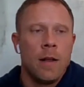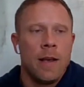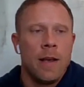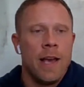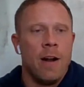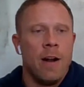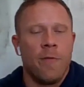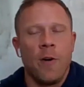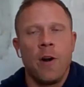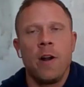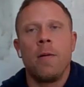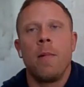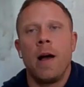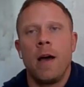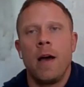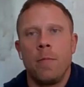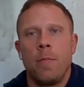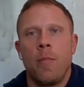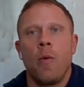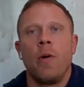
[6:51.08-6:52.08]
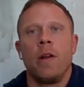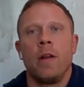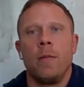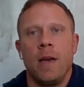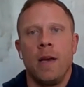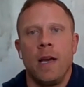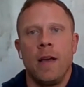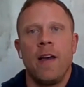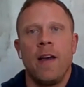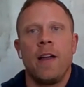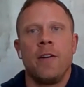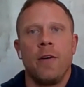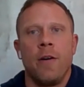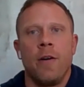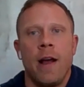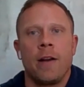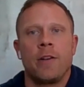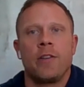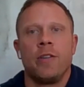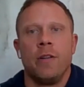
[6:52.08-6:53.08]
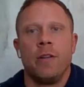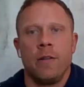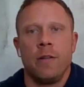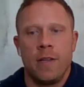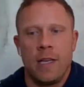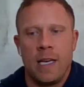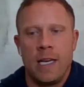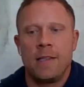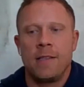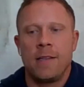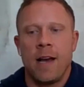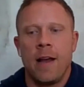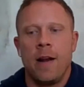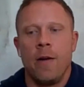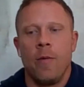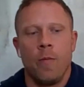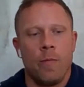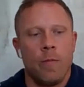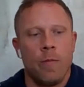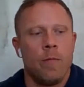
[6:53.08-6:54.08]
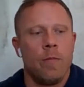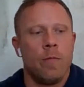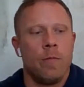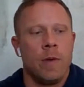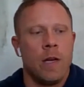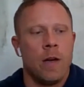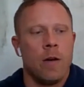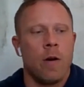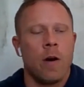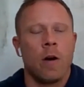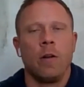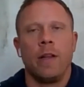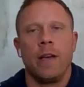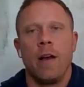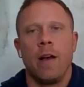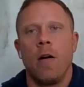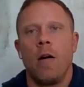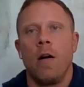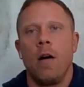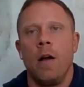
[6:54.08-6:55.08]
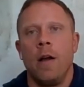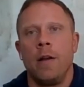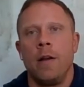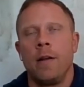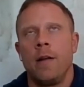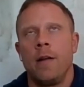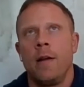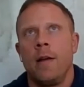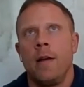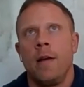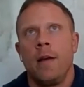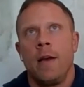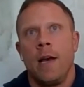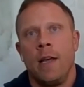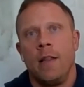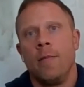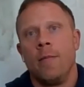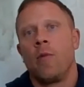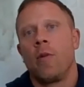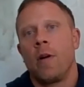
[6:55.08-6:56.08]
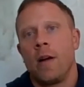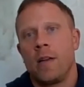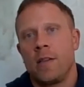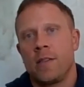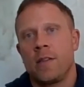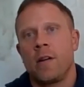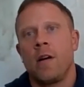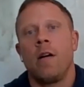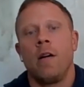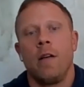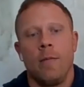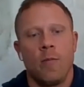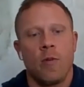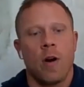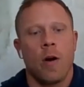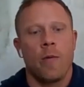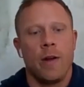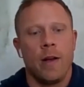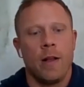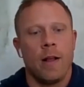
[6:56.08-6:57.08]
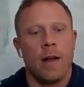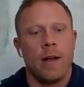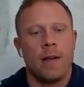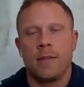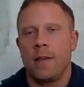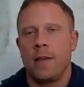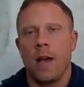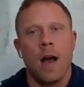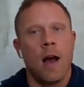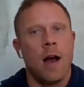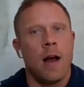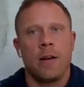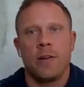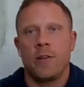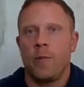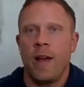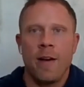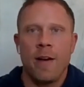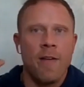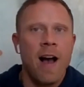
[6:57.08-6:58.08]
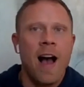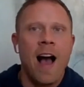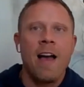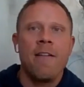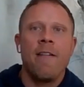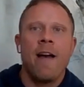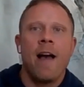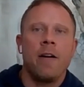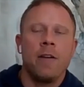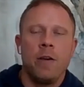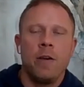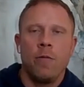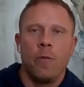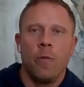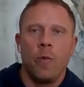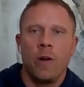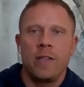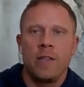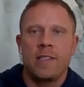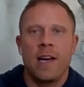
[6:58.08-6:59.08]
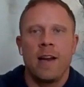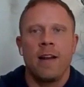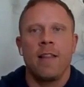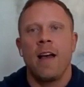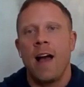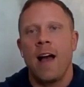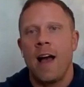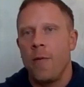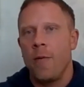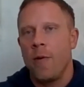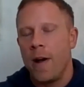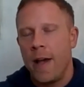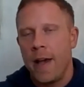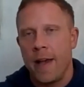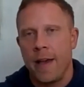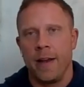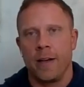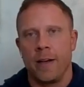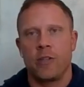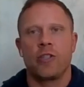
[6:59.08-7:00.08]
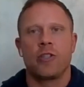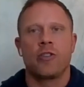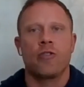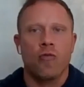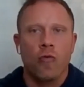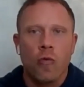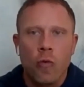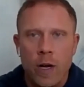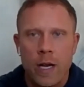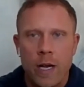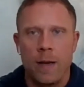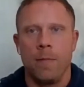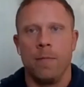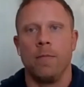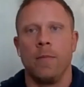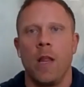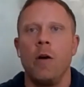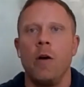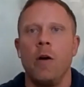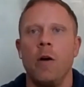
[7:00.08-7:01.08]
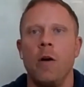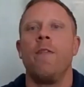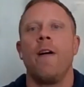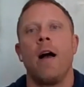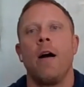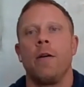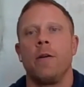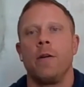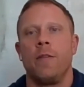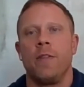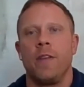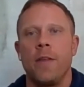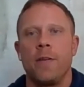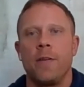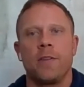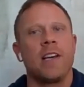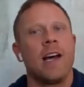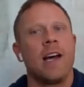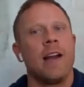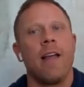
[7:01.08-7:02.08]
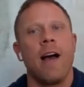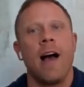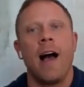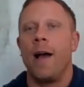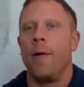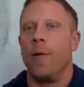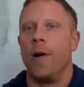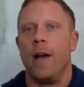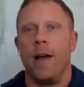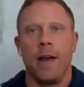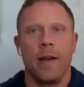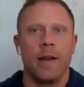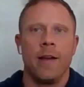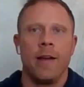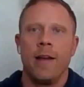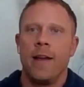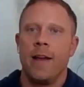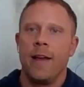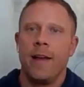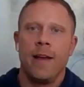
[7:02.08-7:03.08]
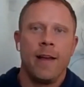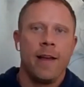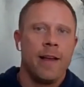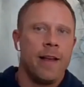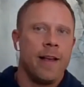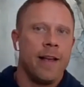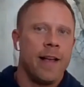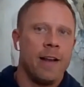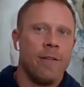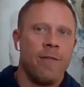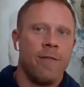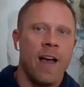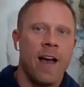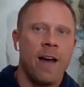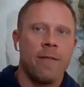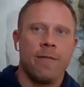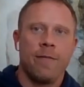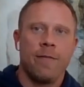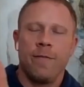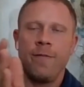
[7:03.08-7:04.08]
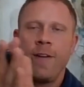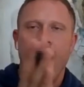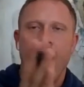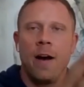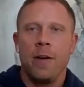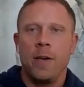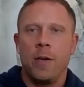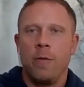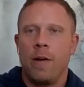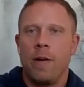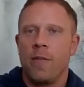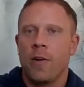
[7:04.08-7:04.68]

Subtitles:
And a friend of mine pointed me in that direction, the east side of, early on. And the more I saw it, the more I realized, gosh, we have high value on one side of the highway and extreme low value on the other side of the highway. If that value ever